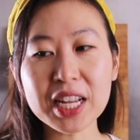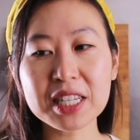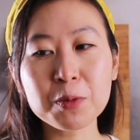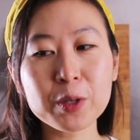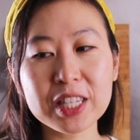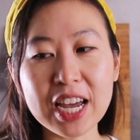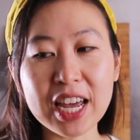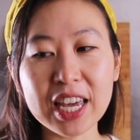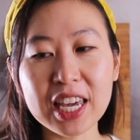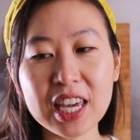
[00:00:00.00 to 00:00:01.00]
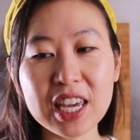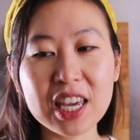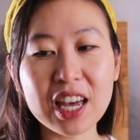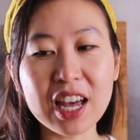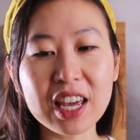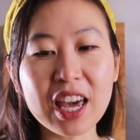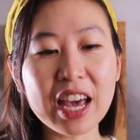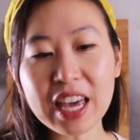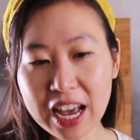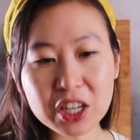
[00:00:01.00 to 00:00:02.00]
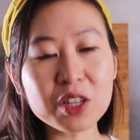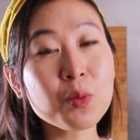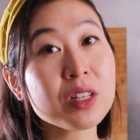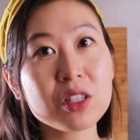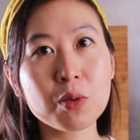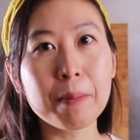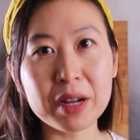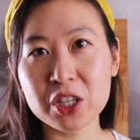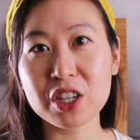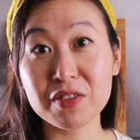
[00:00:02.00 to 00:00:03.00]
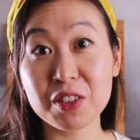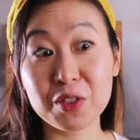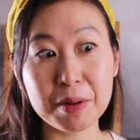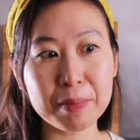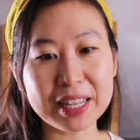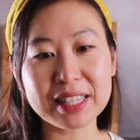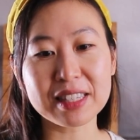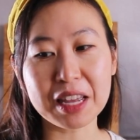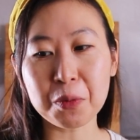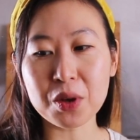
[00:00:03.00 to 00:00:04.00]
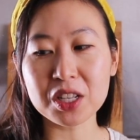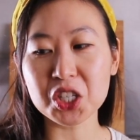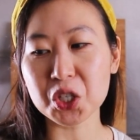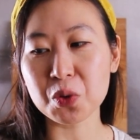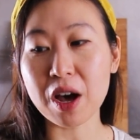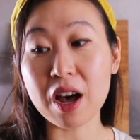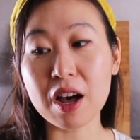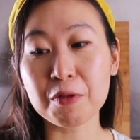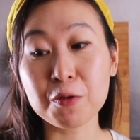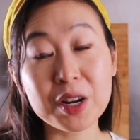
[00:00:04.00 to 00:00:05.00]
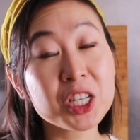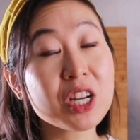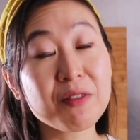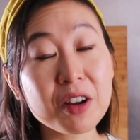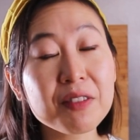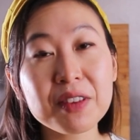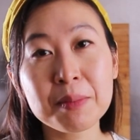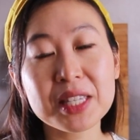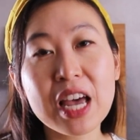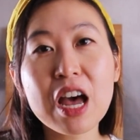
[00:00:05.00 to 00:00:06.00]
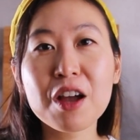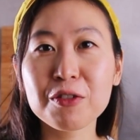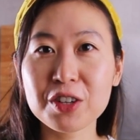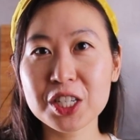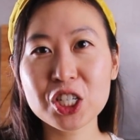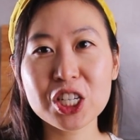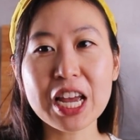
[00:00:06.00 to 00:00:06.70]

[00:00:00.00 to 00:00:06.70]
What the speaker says: I did was I actually went to a bunch of different places. I went to a very famous French